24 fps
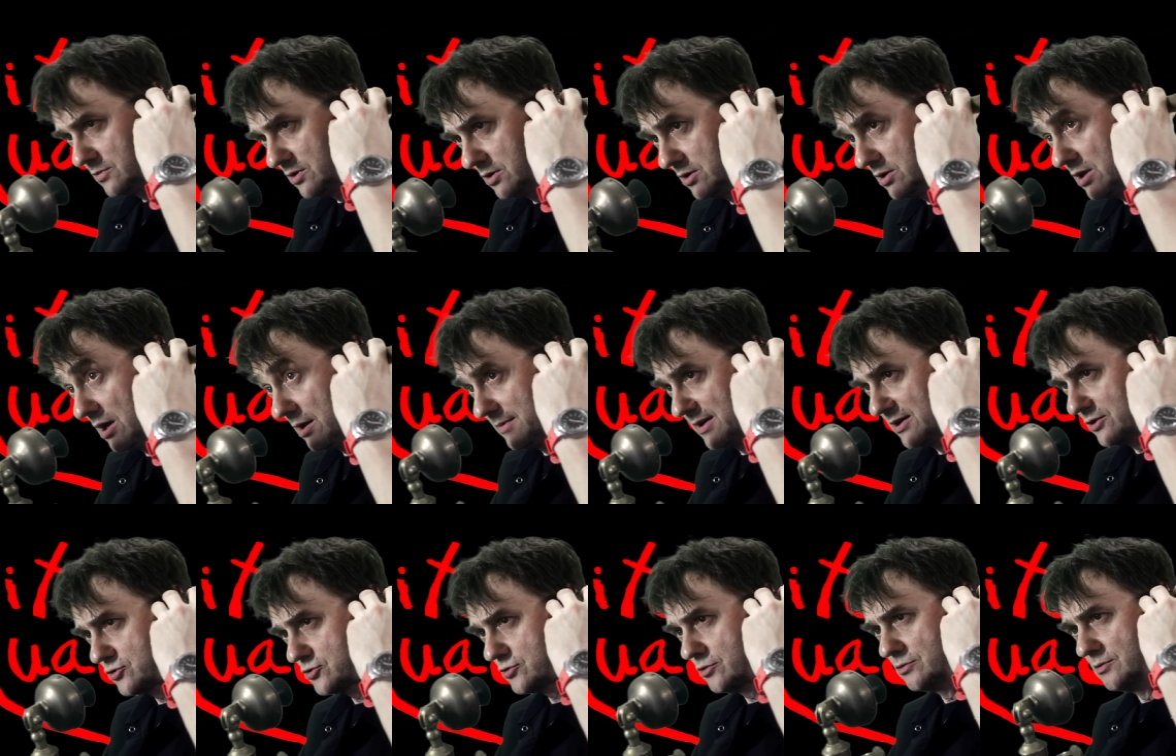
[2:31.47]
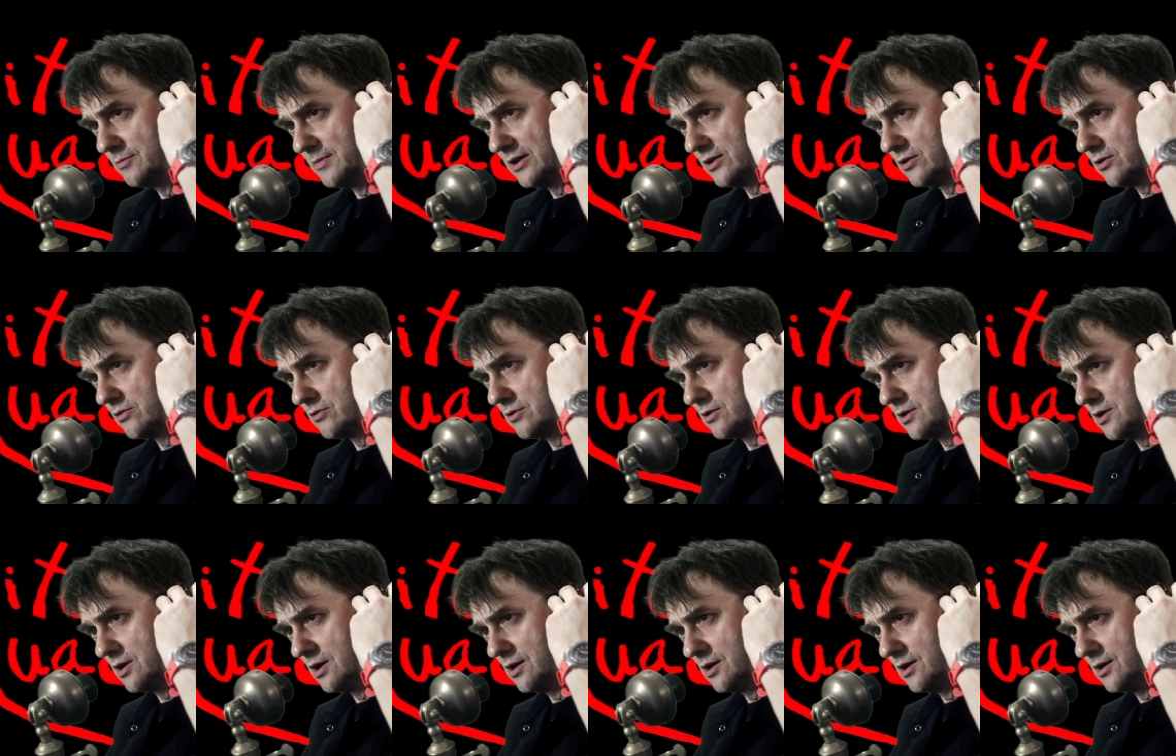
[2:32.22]
Yeah, make sure you make
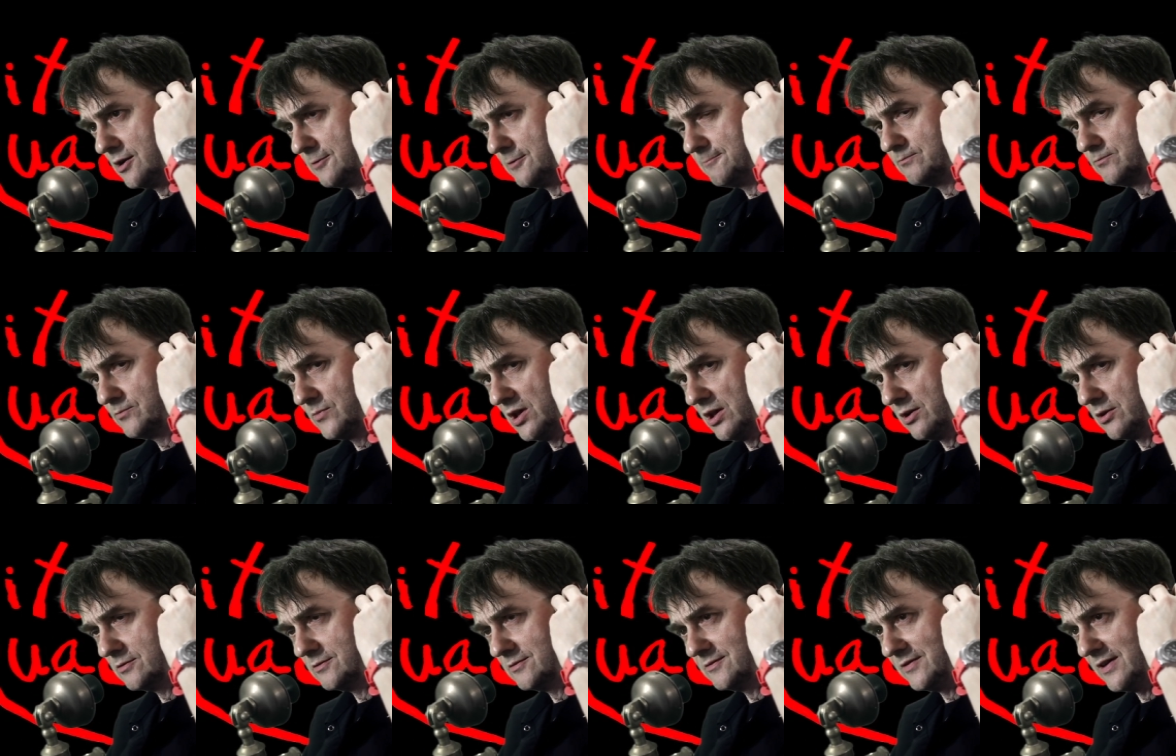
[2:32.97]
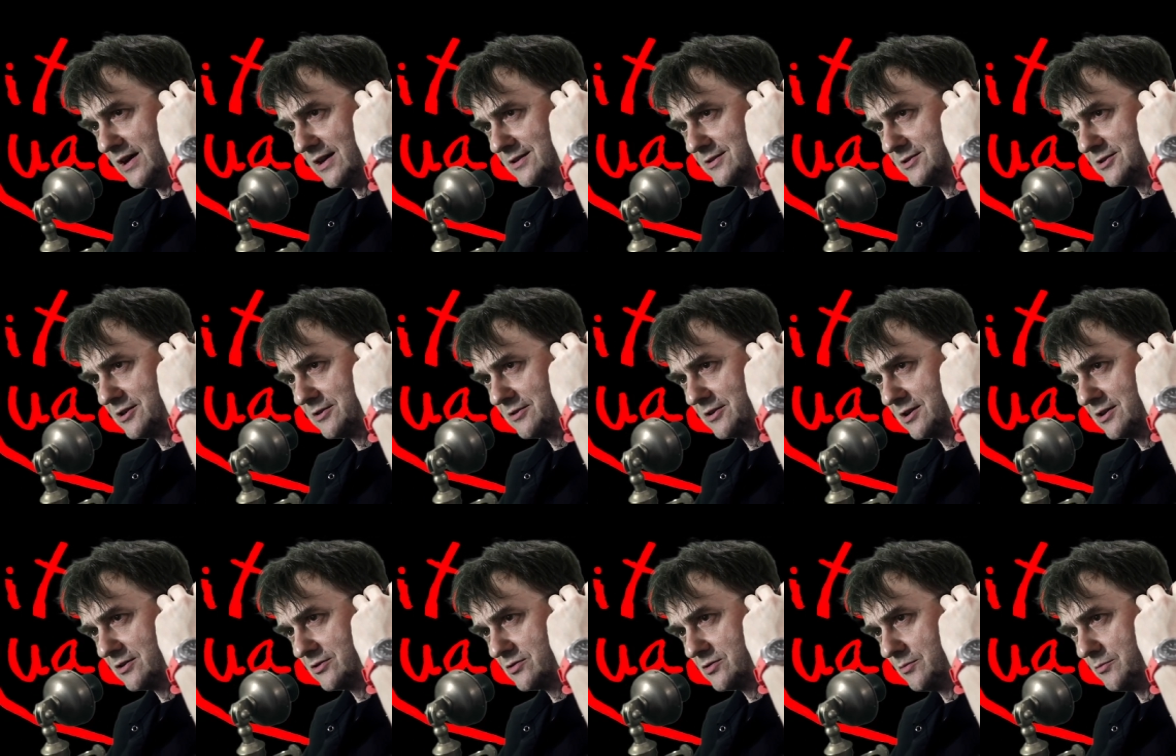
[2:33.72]
your, you know, voluntary
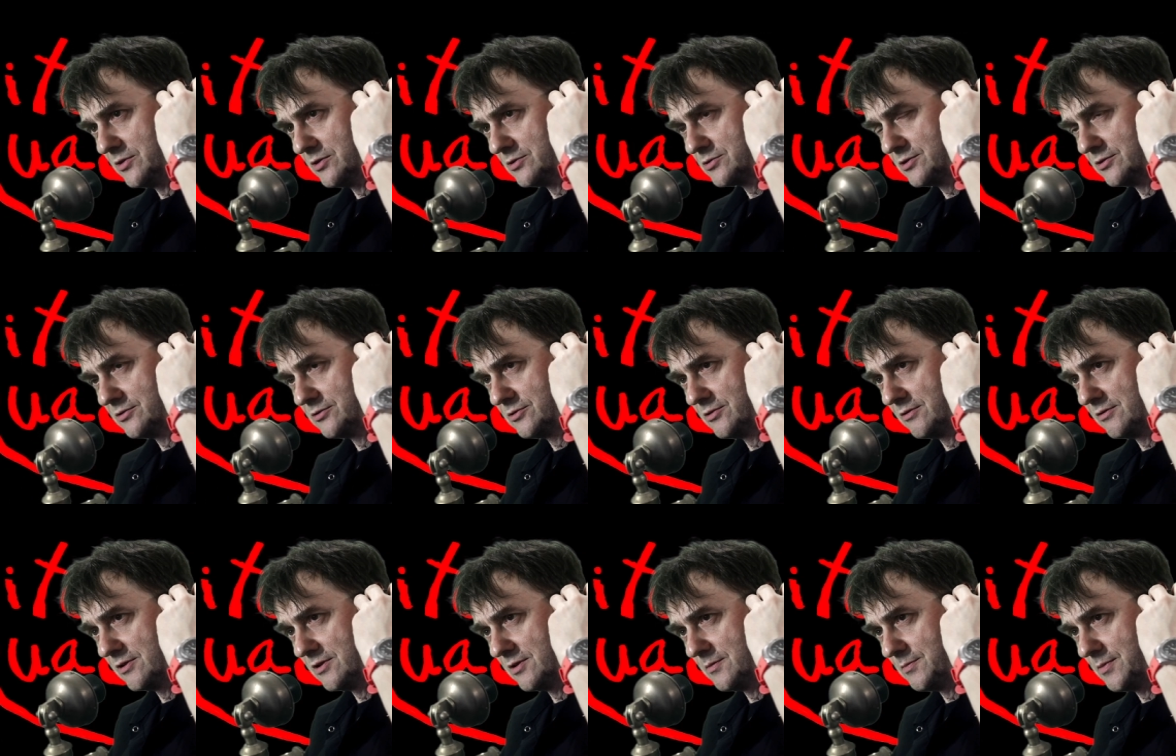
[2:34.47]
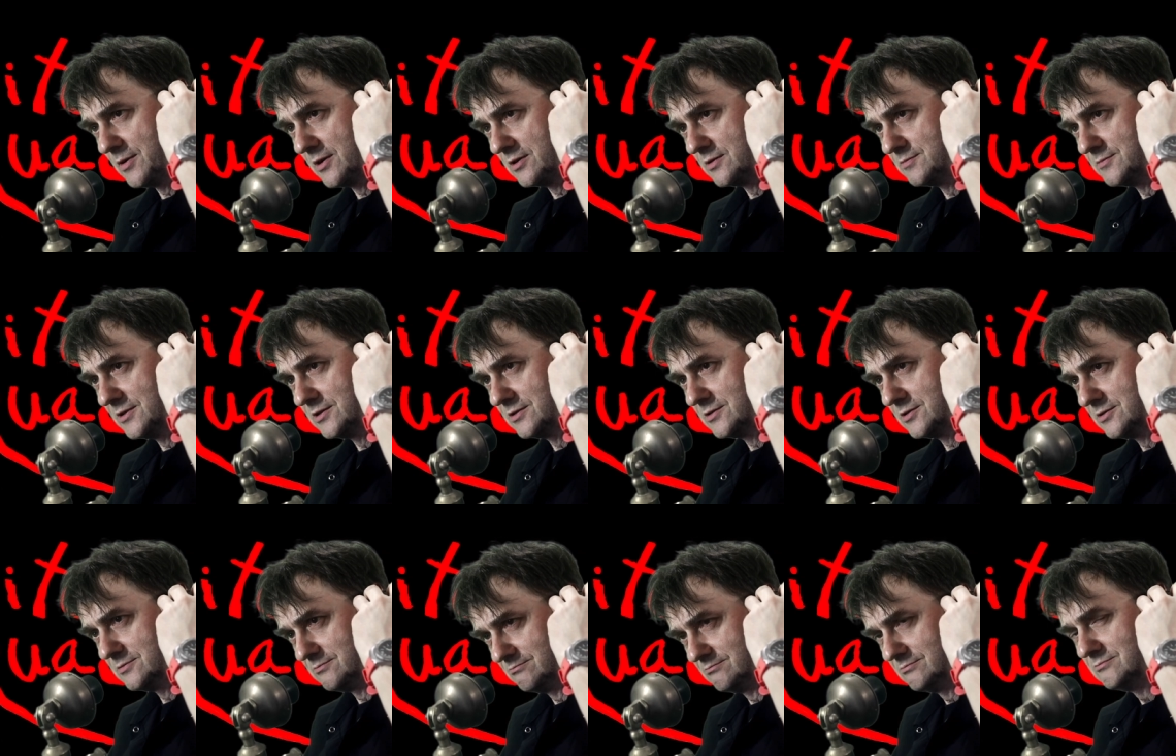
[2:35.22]
contribution to the department
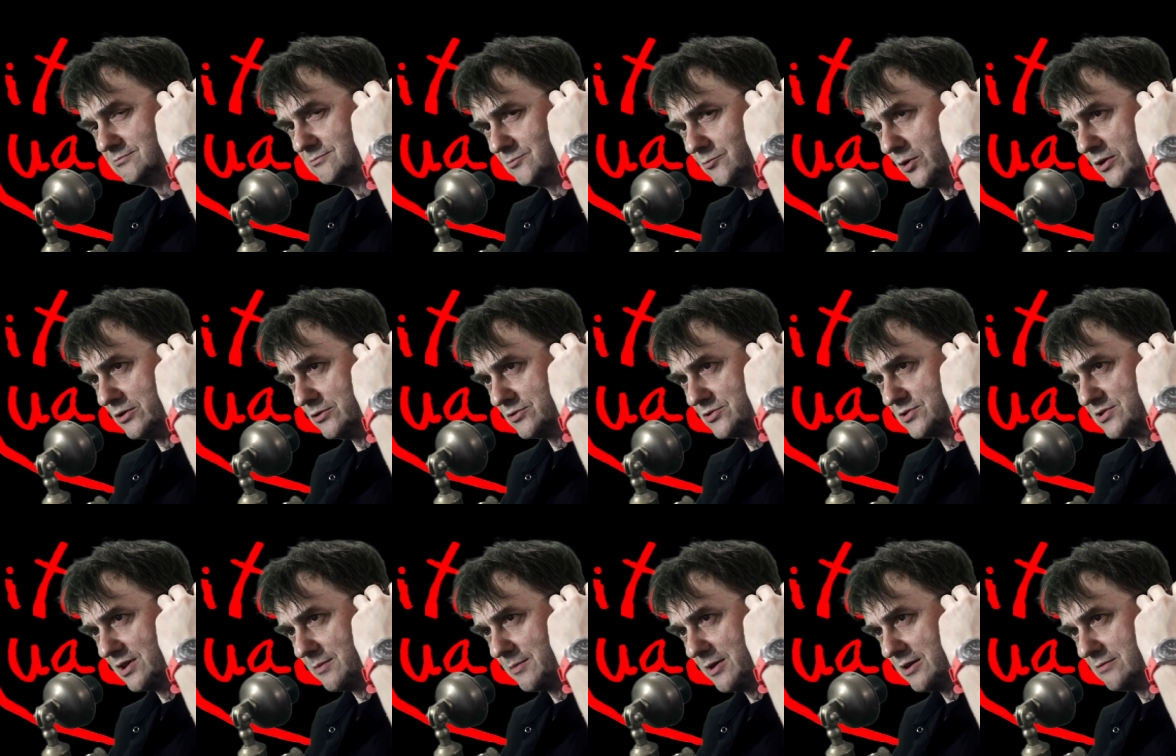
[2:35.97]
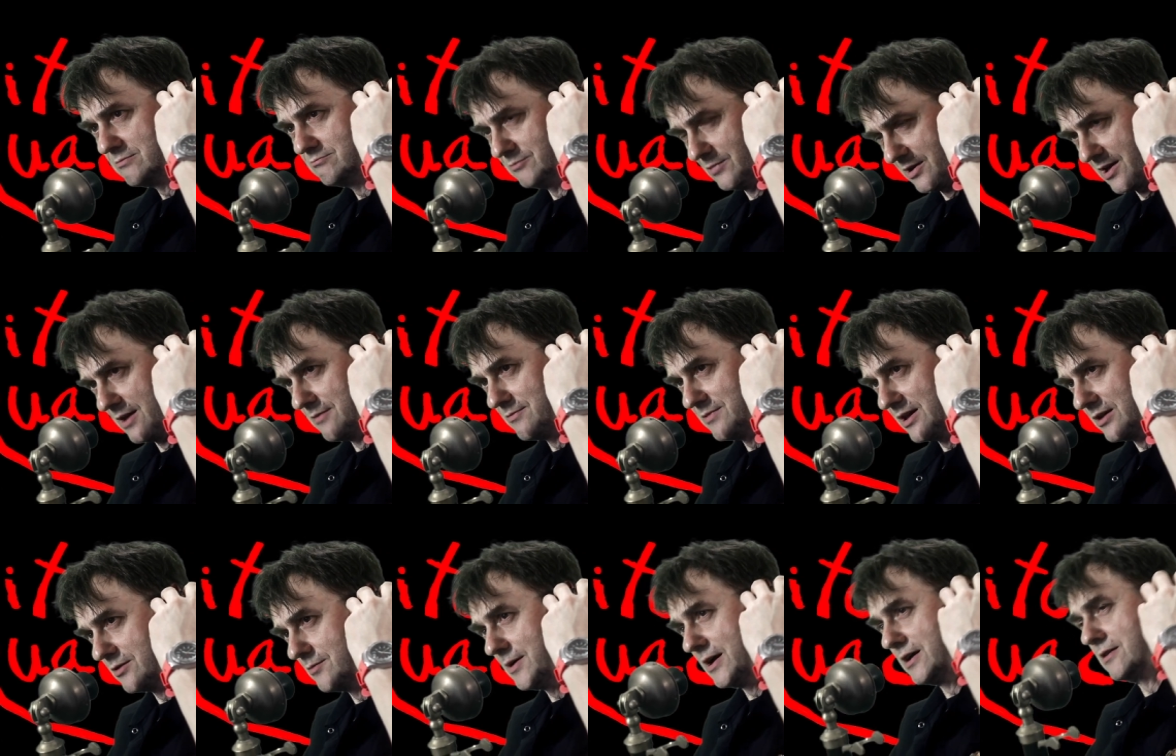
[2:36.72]
when you see me. Okay,
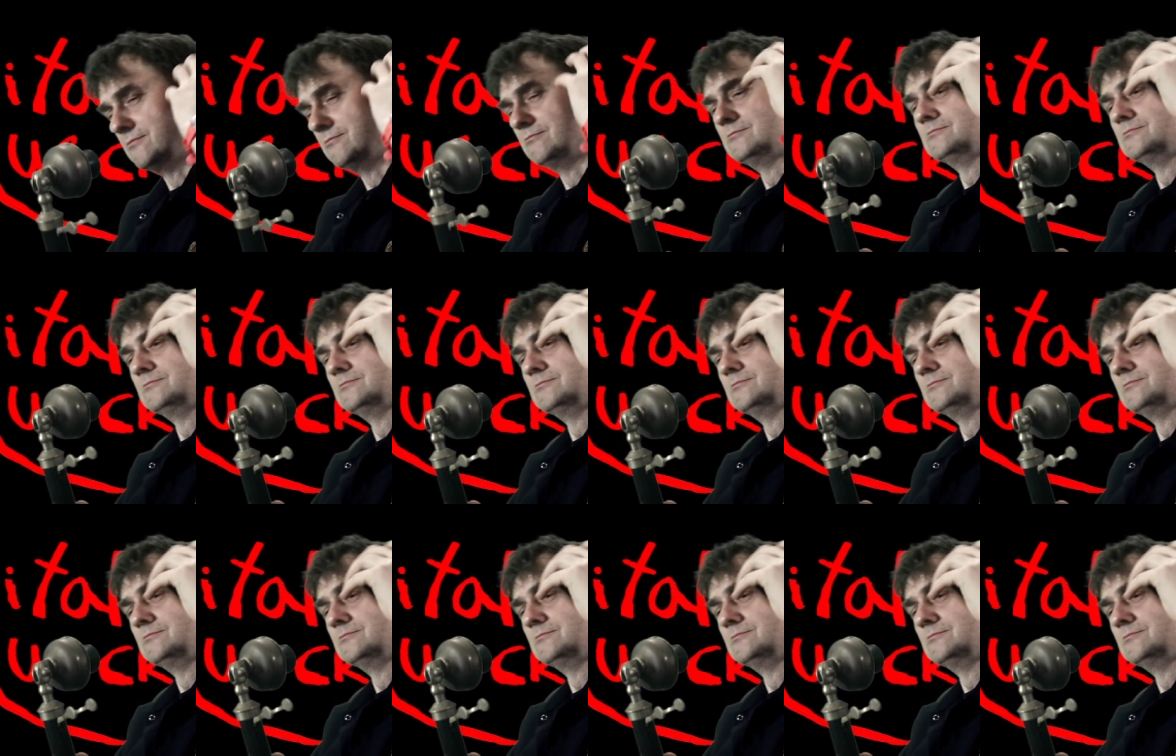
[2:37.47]
thank you, bye.